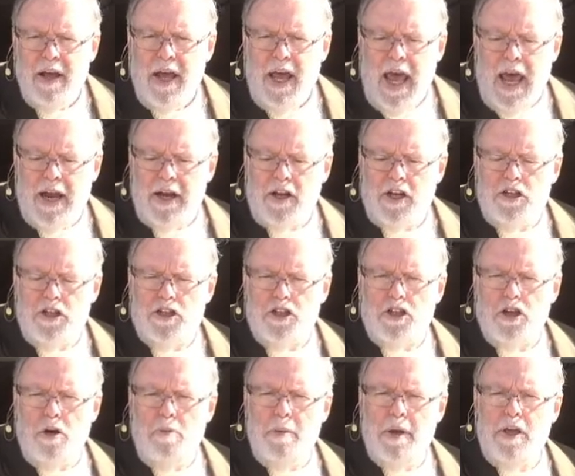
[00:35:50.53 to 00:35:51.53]
and
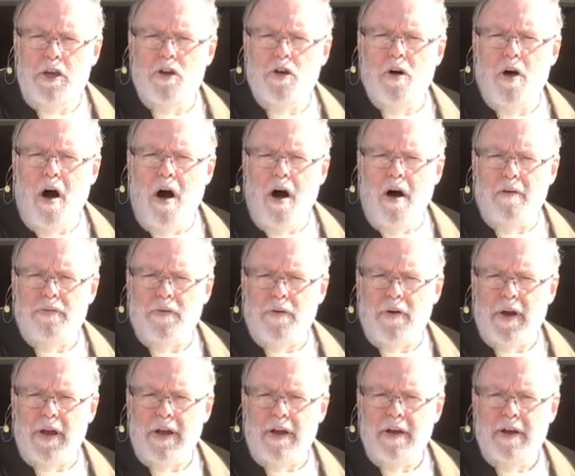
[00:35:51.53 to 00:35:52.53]
consuming your
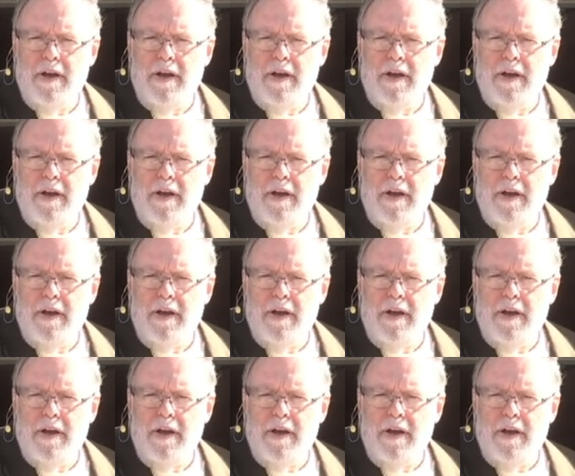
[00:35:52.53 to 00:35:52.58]
offering?